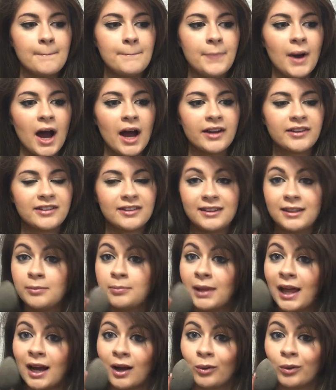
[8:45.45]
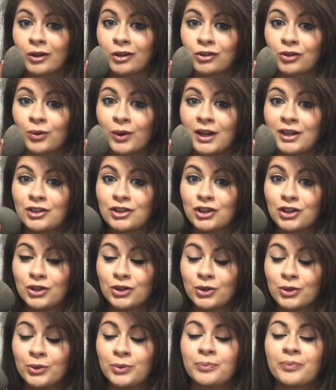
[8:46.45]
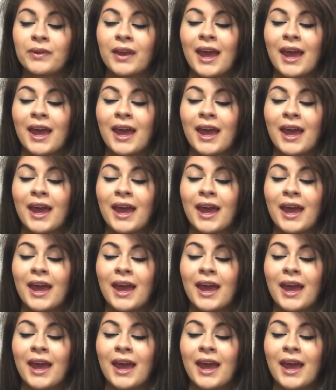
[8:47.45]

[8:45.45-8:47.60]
but the black one is great too.